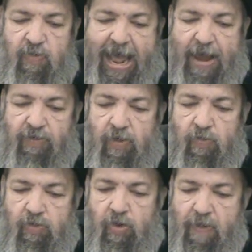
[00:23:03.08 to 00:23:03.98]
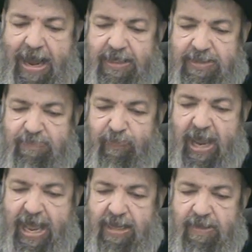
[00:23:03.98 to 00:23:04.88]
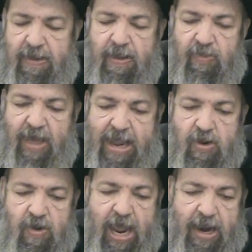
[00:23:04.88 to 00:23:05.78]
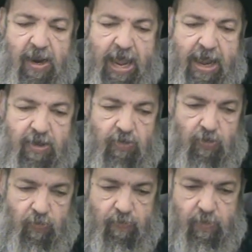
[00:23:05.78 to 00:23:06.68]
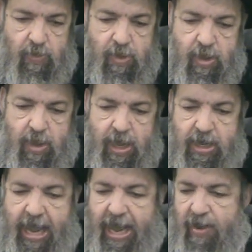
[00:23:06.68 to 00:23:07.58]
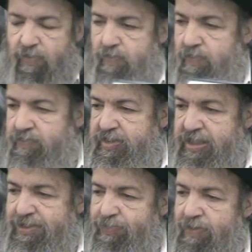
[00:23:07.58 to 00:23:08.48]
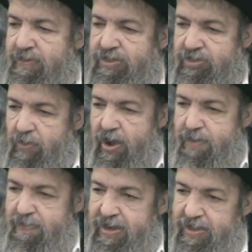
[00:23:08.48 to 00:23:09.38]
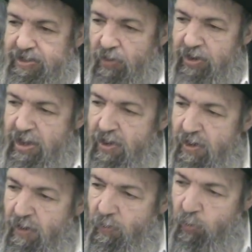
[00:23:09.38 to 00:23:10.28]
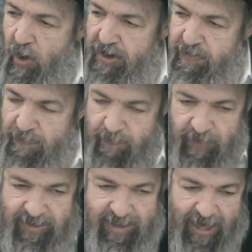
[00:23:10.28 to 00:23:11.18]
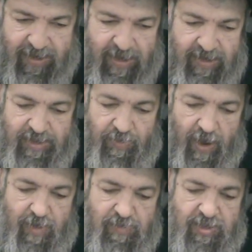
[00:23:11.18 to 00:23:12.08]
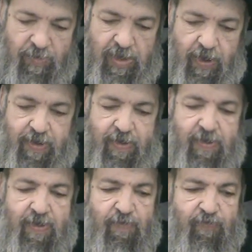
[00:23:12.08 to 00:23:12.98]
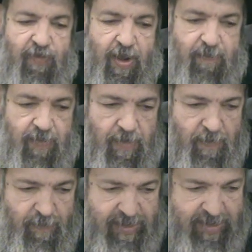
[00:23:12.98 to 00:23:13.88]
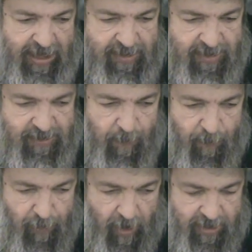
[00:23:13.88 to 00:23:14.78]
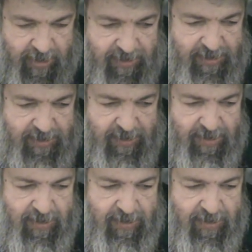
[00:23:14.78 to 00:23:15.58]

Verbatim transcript: around the, the, rice plant. That you're not allowed to do. And now, since we're in Zram, and there's only one Masechta in Zram, so we learn from Masechta's Brachas.